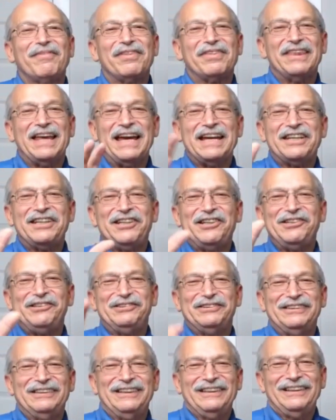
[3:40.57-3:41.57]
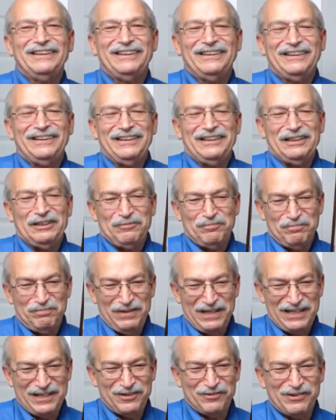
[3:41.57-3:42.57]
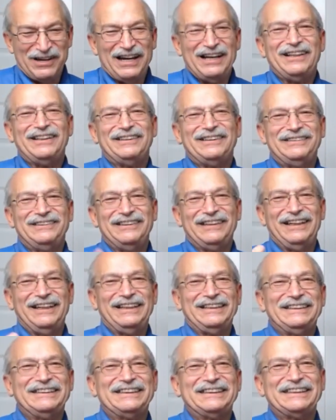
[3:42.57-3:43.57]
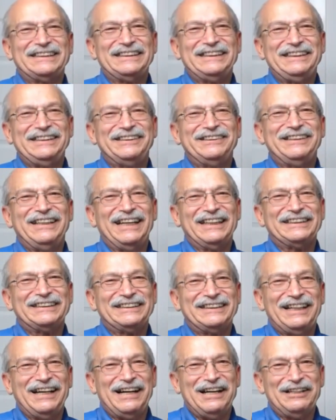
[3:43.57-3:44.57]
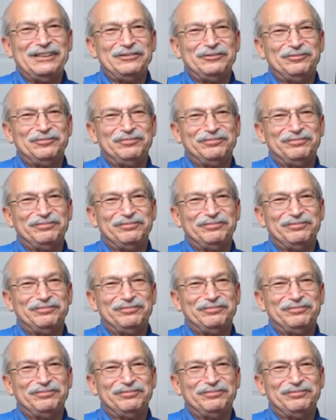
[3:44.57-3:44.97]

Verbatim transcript: Thank you. Be well and see you next time.